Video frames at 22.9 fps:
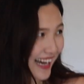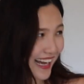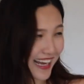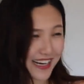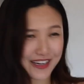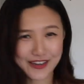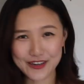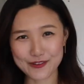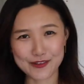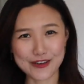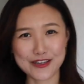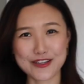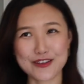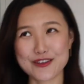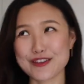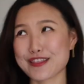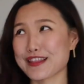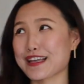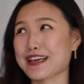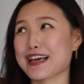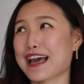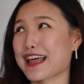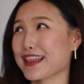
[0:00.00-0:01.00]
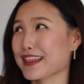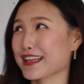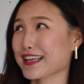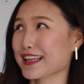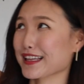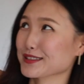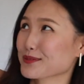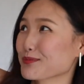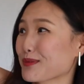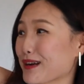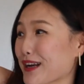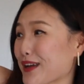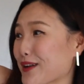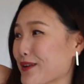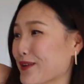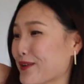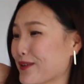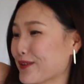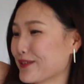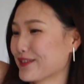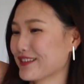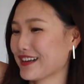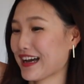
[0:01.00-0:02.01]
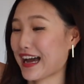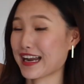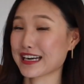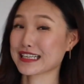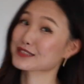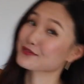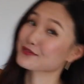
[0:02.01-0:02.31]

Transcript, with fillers: I don't know, what do you think? I think it's pretty cool, and